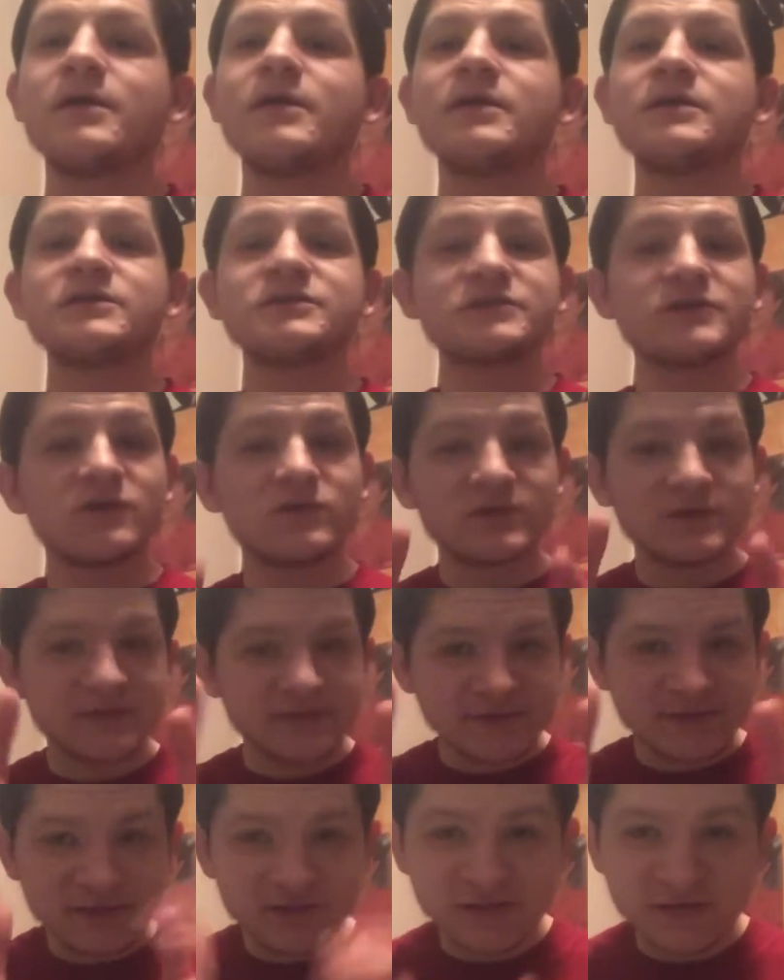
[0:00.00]
So the
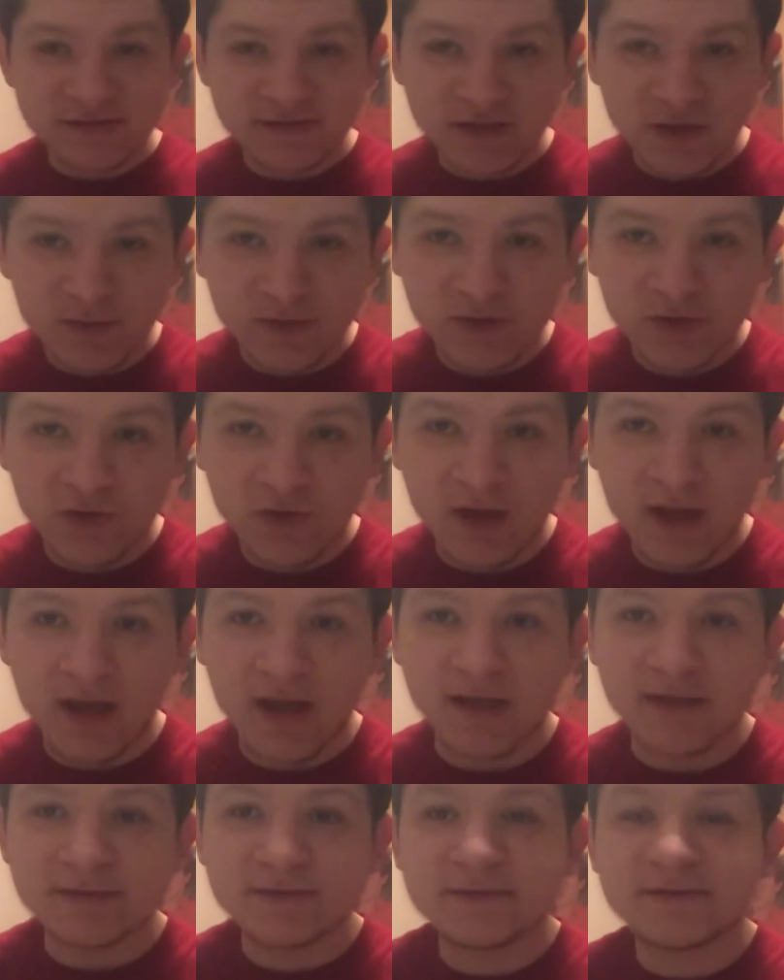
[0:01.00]
decision's now in your
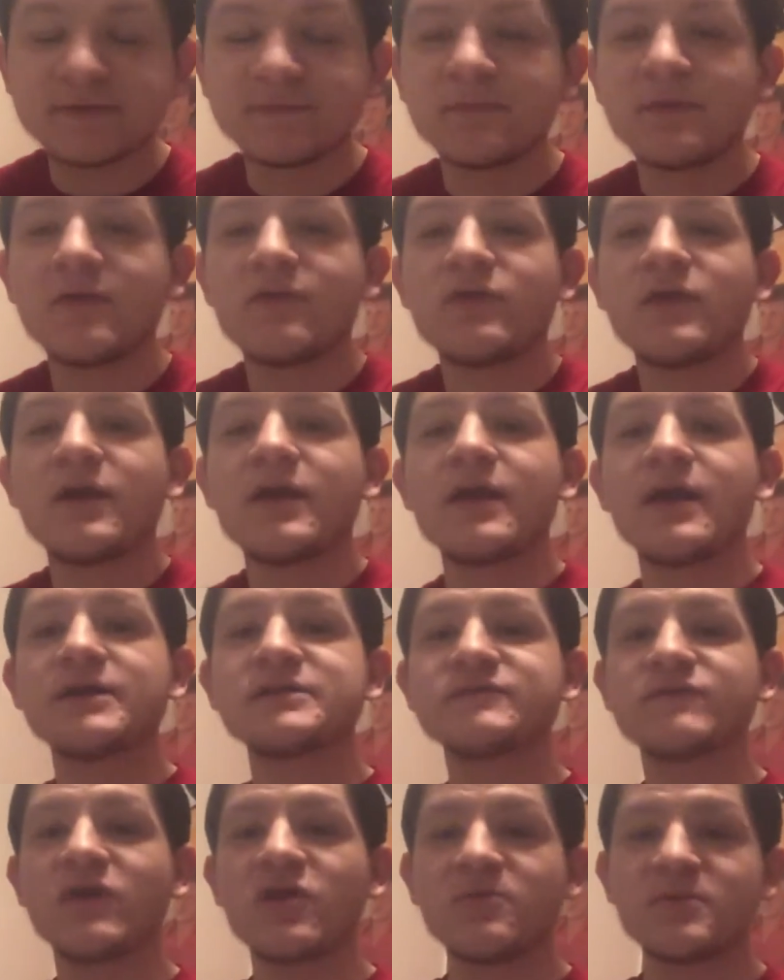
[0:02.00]
hands. Thank you
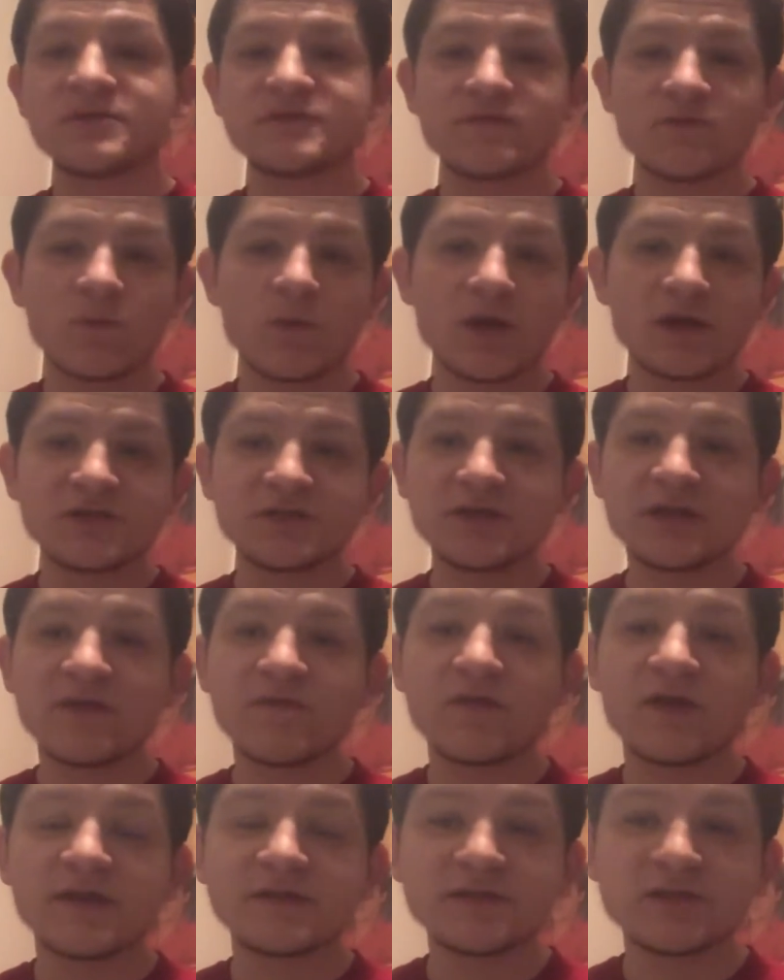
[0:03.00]
guys very much for watching. If
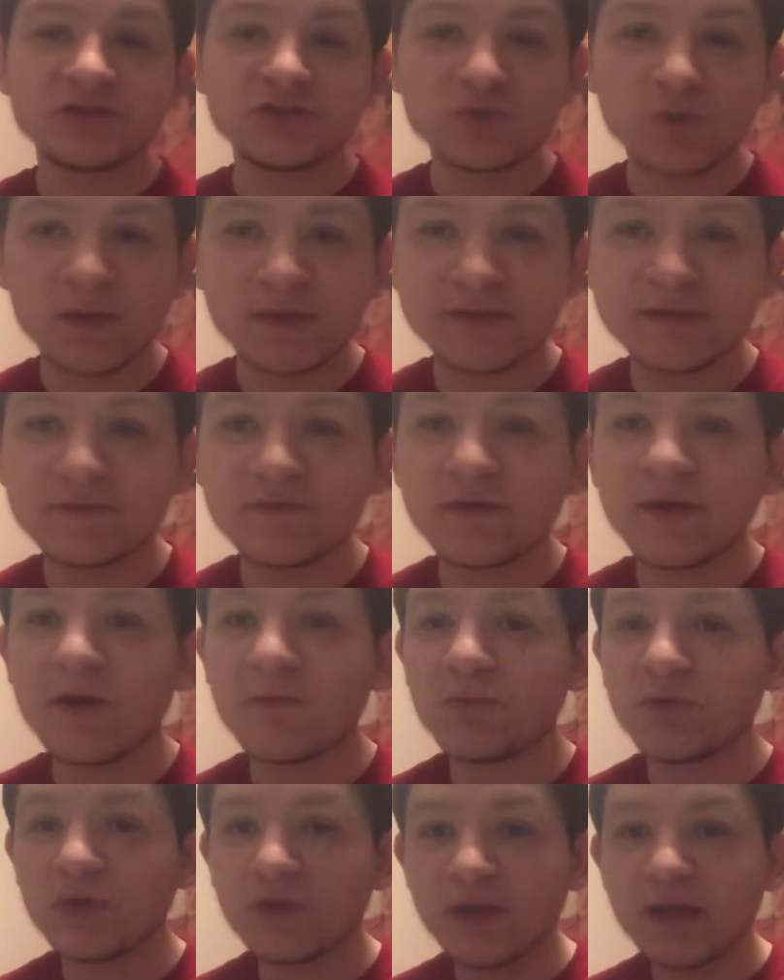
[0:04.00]
you guys enjoyed this video,
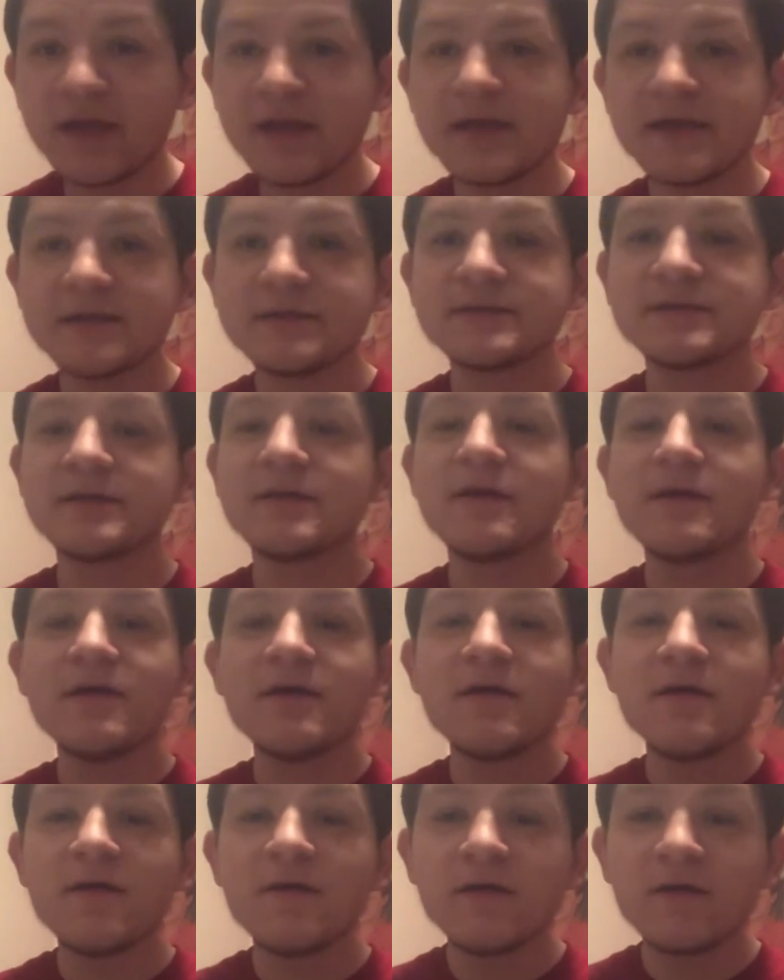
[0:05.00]
please
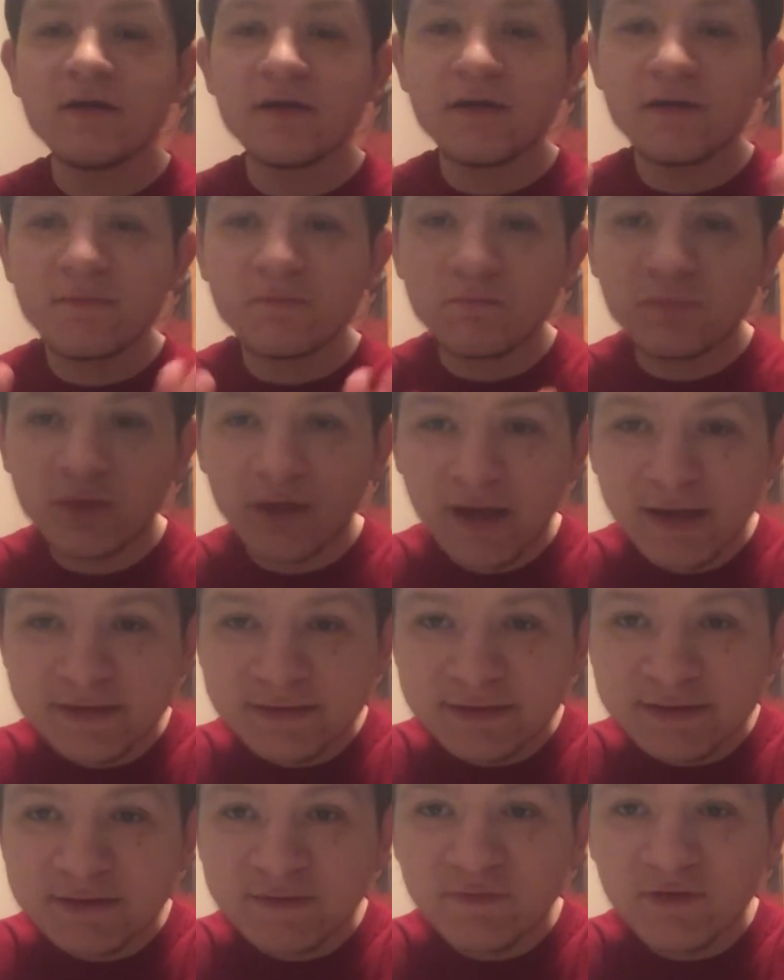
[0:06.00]
blaze
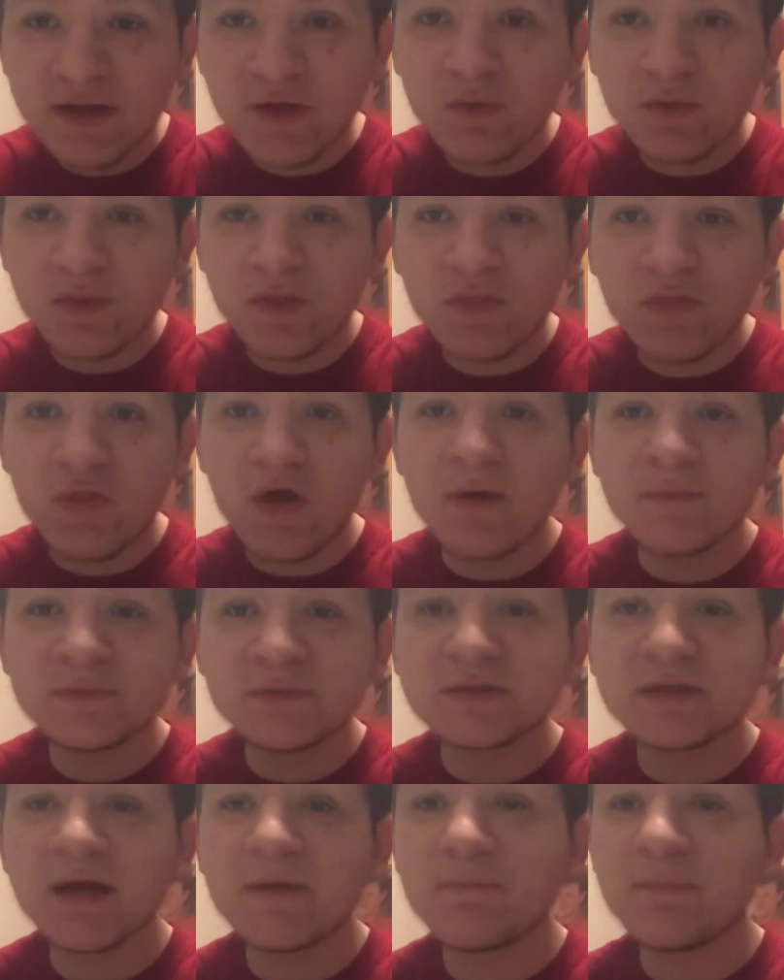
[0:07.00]
this video with a
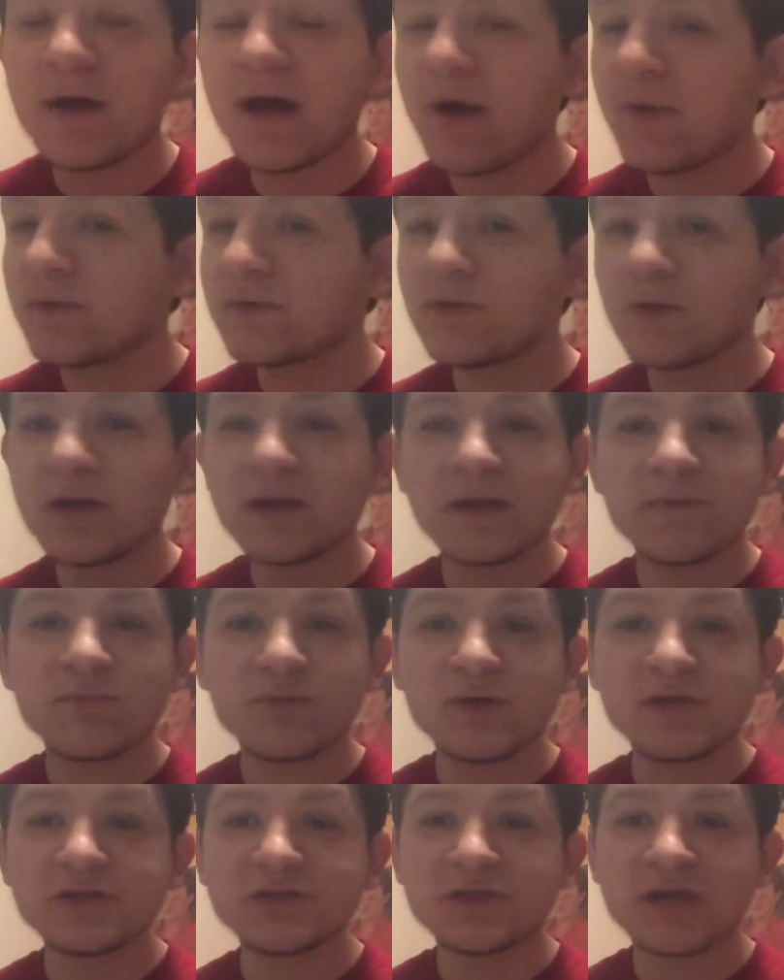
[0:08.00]
thumbs up. I would greatly
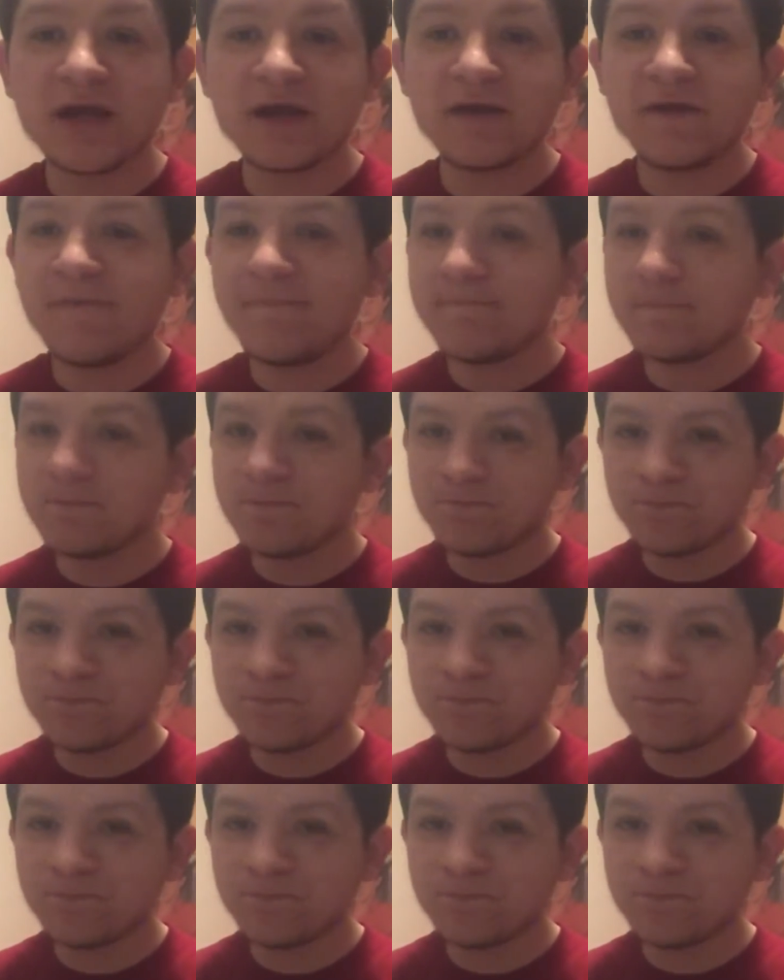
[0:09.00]
appreciate it.